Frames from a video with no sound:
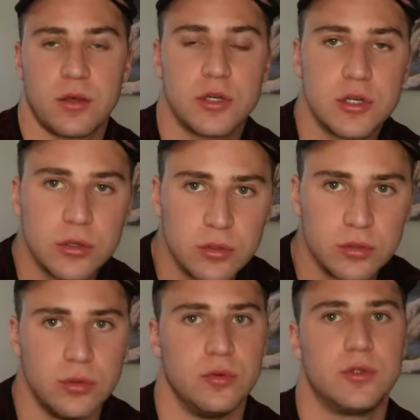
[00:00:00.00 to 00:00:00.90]

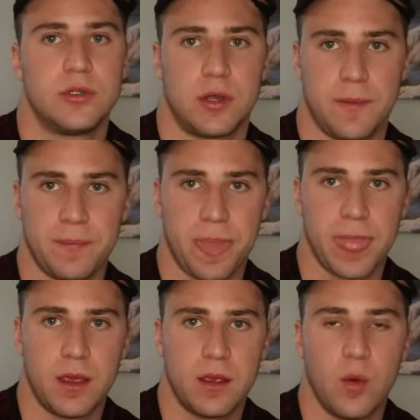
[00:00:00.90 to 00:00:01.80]
choose
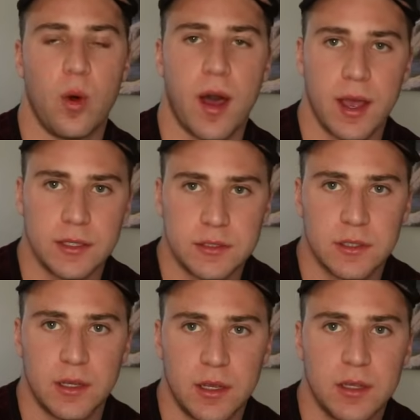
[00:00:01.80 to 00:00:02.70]

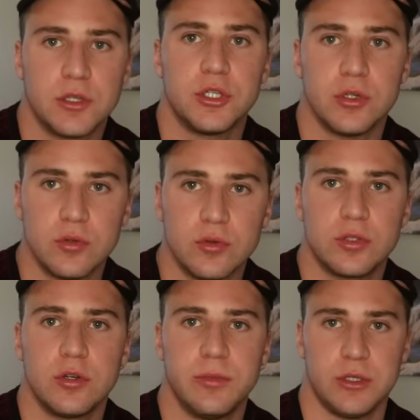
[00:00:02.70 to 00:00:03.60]
wisely.
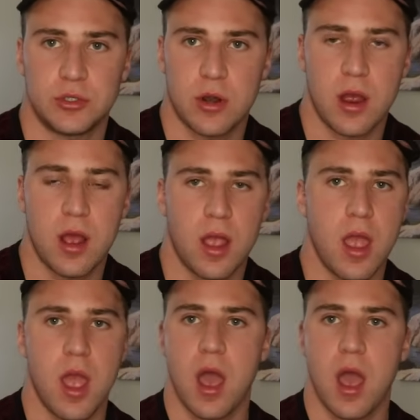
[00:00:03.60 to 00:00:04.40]
Choose to be strong.